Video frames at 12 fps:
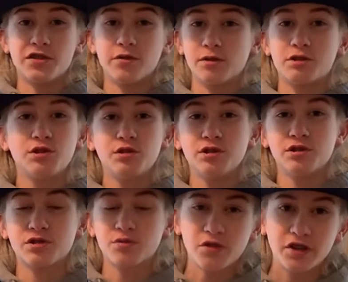There were two
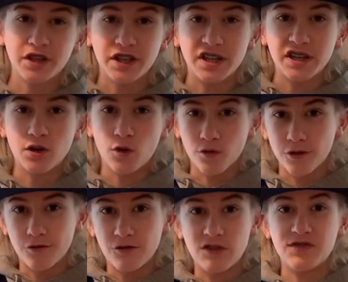years where he hit over
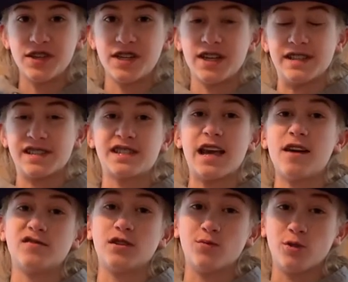50 and
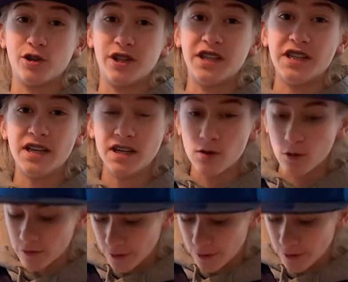seven where he hit over